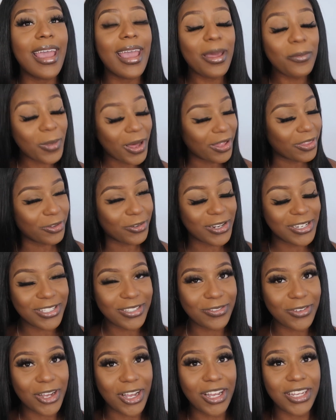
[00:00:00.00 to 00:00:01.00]
And by the
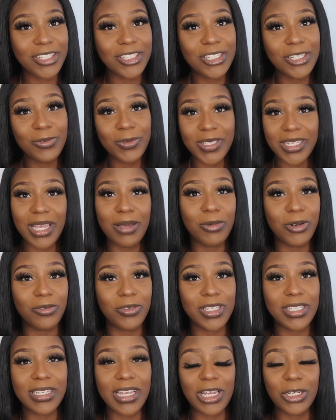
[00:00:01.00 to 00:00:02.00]
grace of God, she was able to
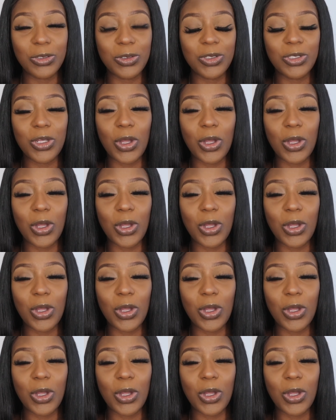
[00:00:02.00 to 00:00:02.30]
reschedule.